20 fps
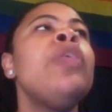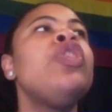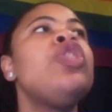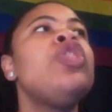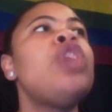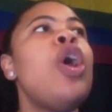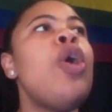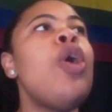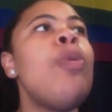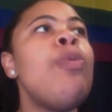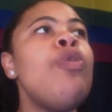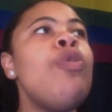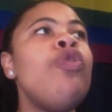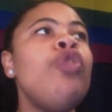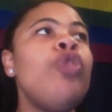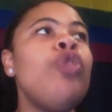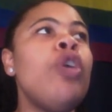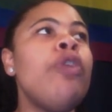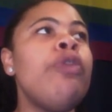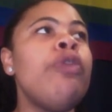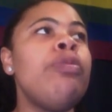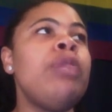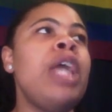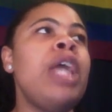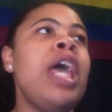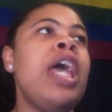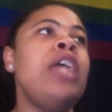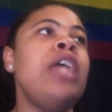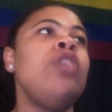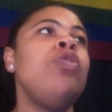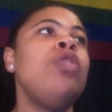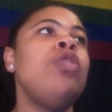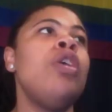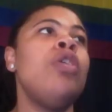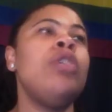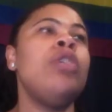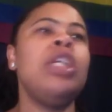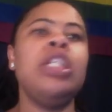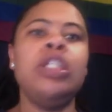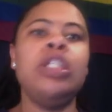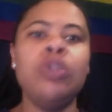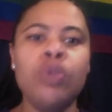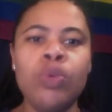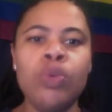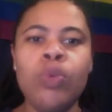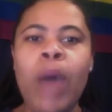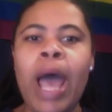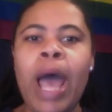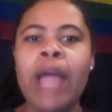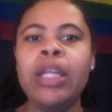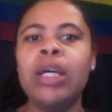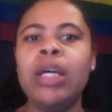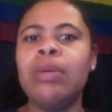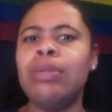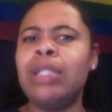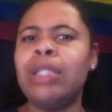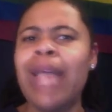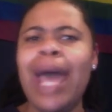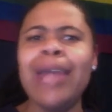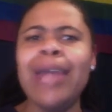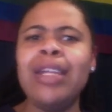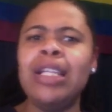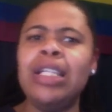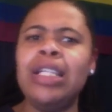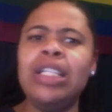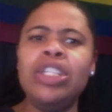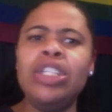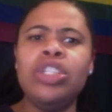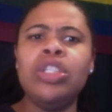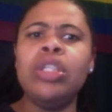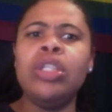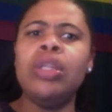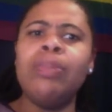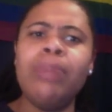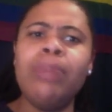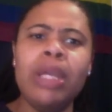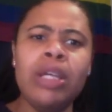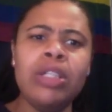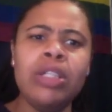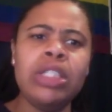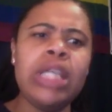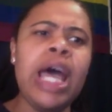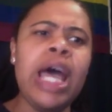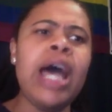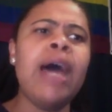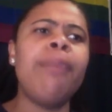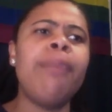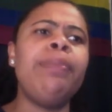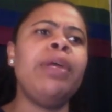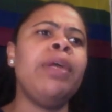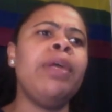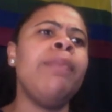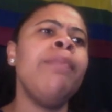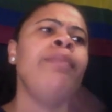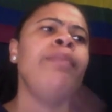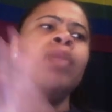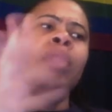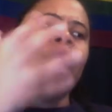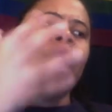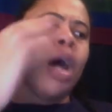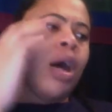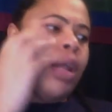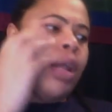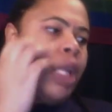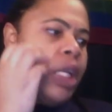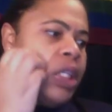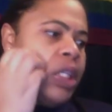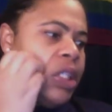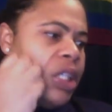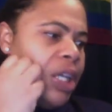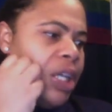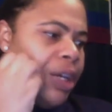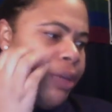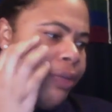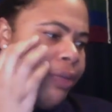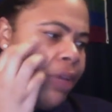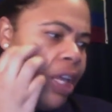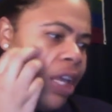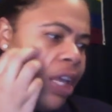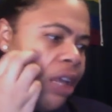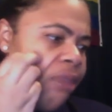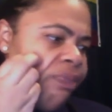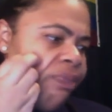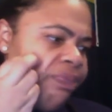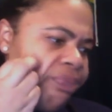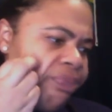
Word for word: So moving on from that, you know he do wind up signing the lease to the bigger shop and all that stuff and